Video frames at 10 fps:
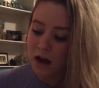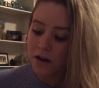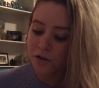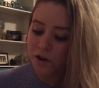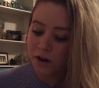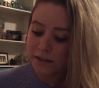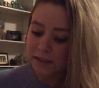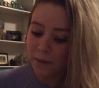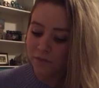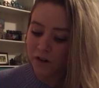Another
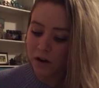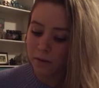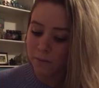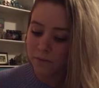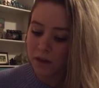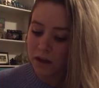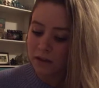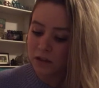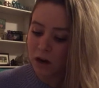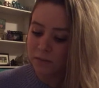concept from
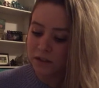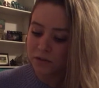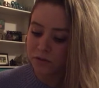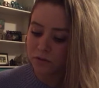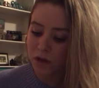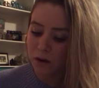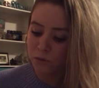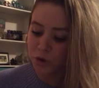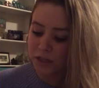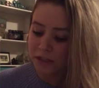Tom
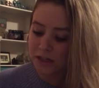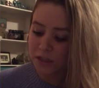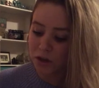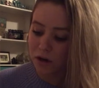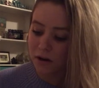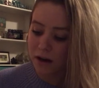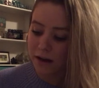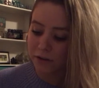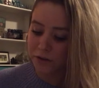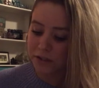Wujek's TED Talk
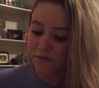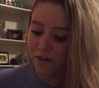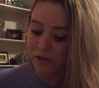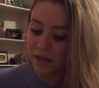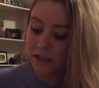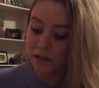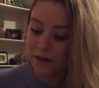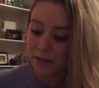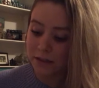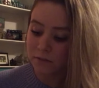I learned and found
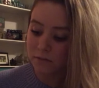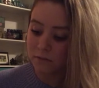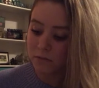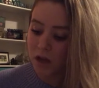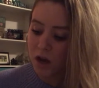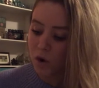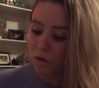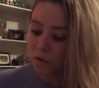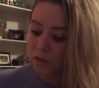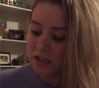interesting
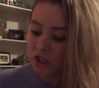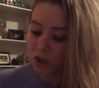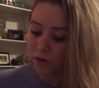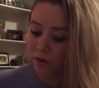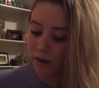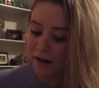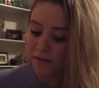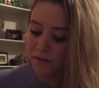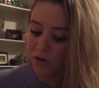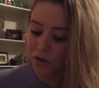was when he showed the
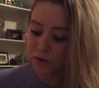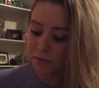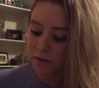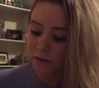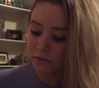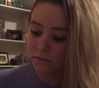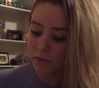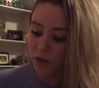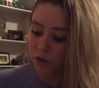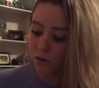graphs of the groups,
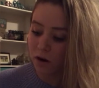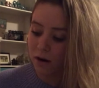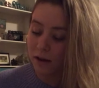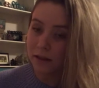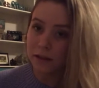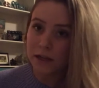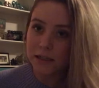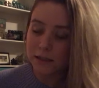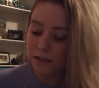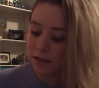who are
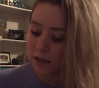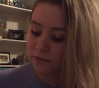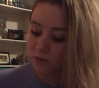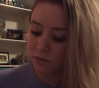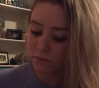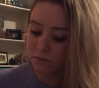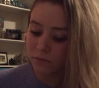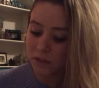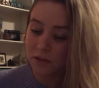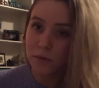less successful
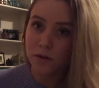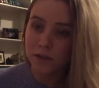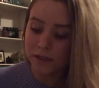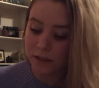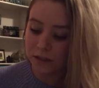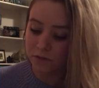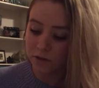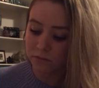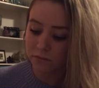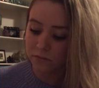to most
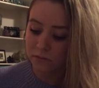successful.